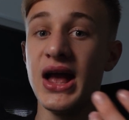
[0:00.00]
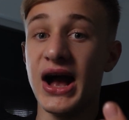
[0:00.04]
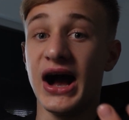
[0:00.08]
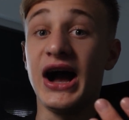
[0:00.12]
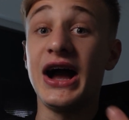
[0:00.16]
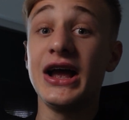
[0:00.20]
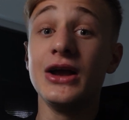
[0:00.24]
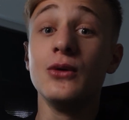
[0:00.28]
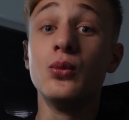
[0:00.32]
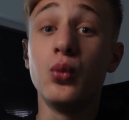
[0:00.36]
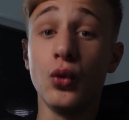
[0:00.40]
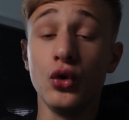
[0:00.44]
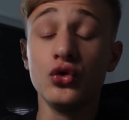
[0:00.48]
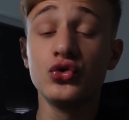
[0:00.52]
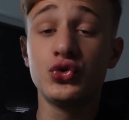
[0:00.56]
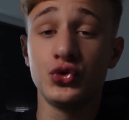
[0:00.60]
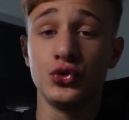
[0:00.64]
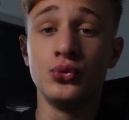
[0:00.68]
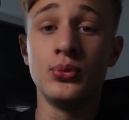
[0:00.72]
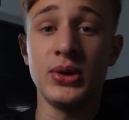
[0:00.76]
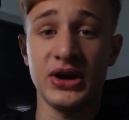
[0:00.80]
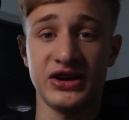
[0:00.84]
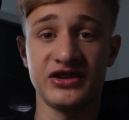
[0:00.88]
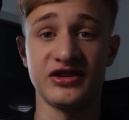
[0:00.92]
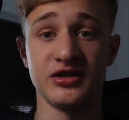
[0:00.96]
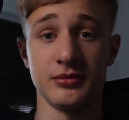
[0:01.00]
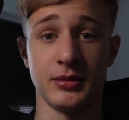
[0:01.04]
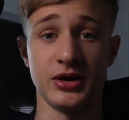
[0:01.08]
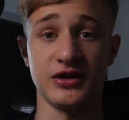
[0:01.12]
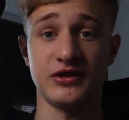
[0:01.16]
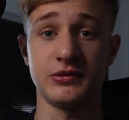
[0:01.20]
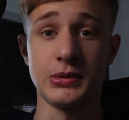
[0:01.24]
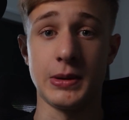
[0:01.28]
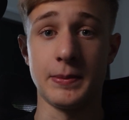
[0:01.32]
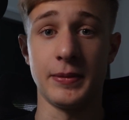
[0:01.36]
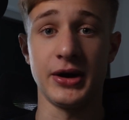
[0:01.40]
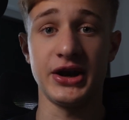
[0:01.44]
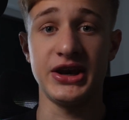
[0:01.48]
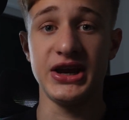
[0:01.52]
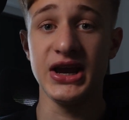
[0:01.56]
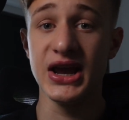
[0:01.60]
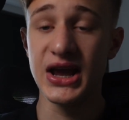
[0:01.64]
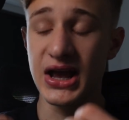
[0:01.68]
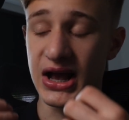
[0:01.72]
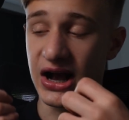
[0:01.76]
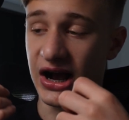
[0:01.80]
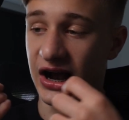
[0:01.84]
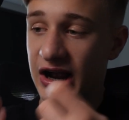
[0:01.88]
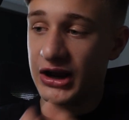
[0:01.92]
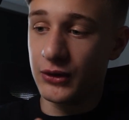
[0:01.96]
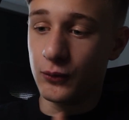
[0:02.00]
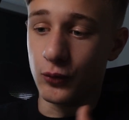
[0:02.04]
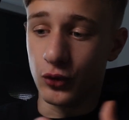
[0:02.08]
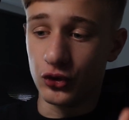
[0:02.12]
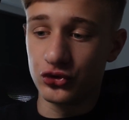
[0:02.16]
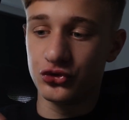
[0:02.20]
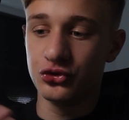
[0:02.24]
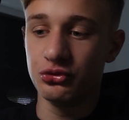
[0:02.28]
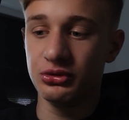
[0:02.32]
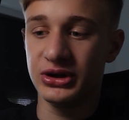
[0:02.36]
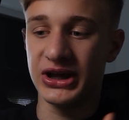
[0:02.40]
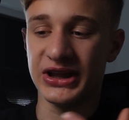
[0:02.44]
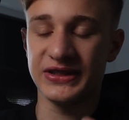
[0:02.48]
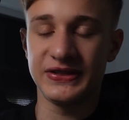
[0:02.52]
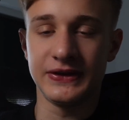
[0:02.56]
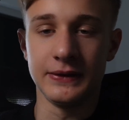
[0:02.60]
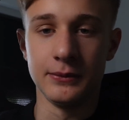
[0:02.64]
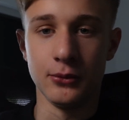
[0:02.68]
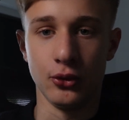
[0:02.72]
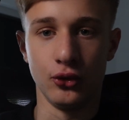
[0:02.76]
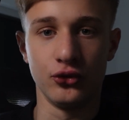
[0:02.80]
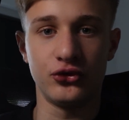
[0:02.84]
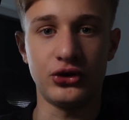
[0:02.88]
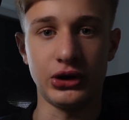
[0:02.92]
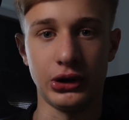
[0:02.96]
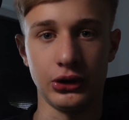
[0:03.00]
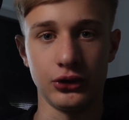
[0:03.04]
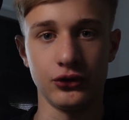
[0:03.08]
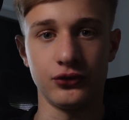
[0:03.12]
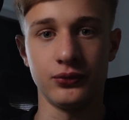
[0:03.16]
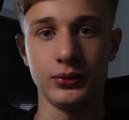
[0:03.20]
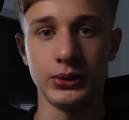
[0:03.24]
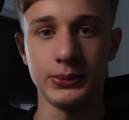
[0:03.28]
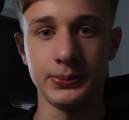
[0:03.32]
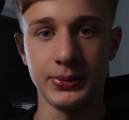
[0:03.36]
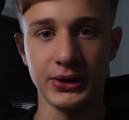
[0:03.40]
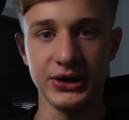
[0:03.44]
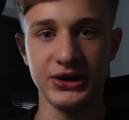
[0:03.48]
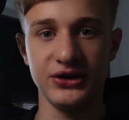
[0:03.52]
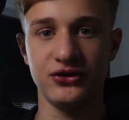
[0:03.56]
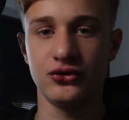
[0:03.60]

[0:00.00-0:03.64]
I want to maximize my body. I want to get the most out of my body.